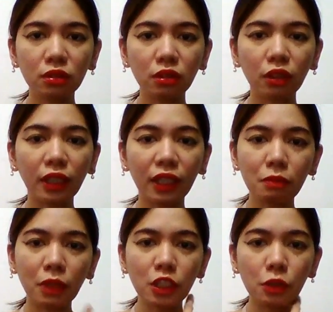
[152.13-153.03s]
Okay,
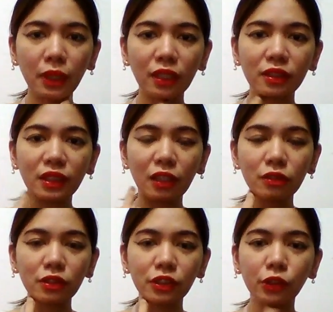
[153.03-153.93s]
much better now.
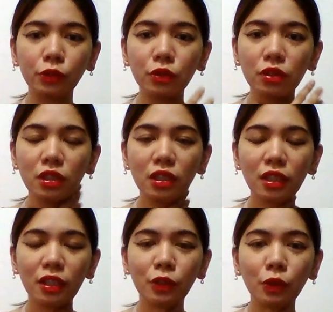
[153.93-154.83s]
So
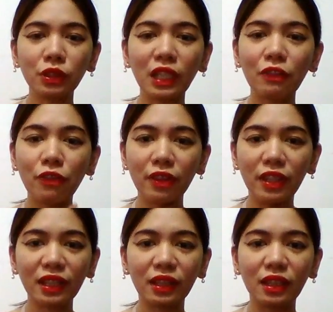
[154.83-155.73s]
you don't have
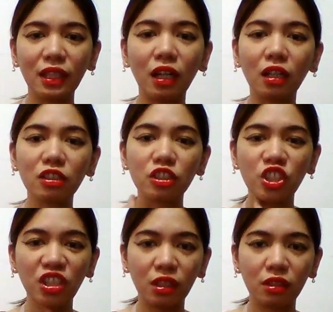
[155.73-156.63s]
that
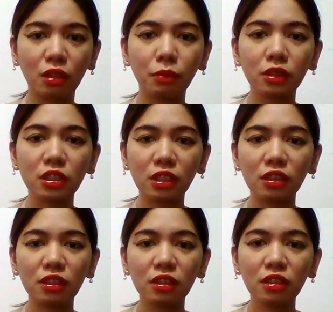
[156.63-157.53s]
chin, double chin.
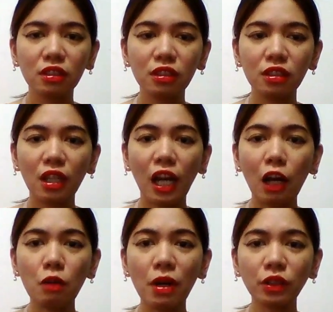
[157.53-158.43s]

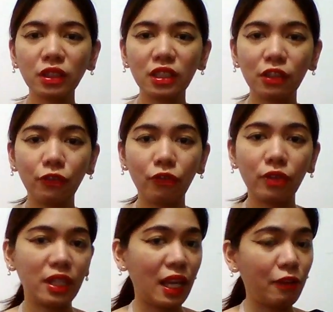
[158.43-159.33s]
How about if
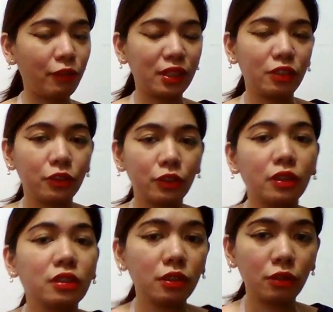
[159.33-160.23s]
they have
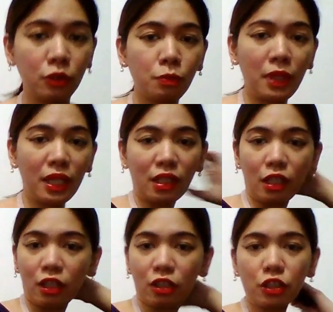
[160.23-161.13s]
you make
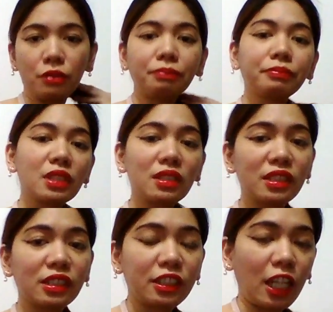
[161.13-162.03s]
a
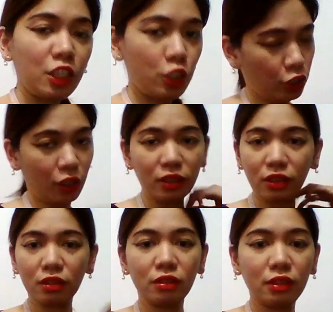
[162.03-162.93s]
side shot,
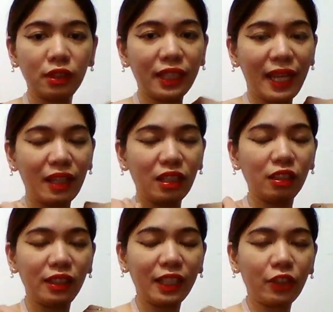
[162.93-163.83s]
like
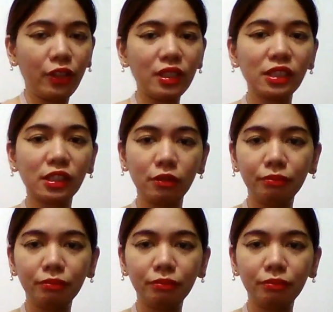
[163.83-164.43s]
angle like this.